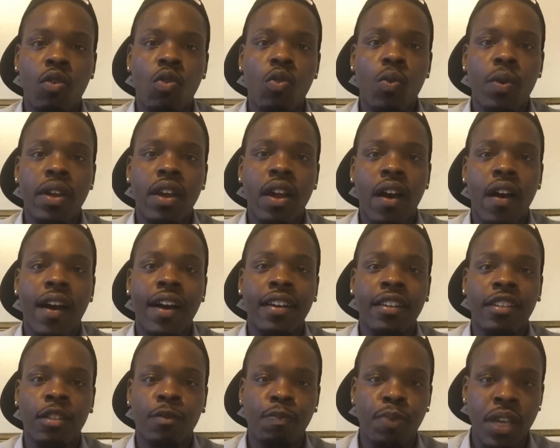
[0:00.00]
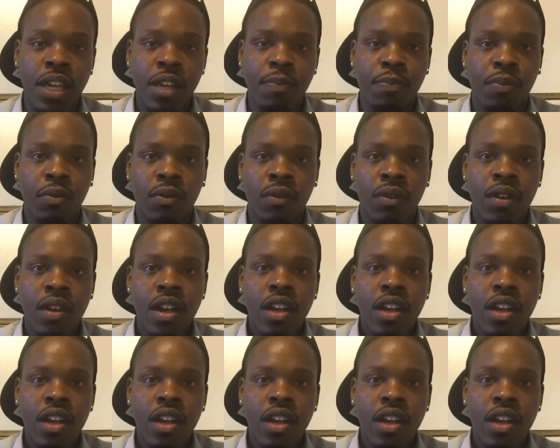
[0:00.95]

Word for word: who we are as people.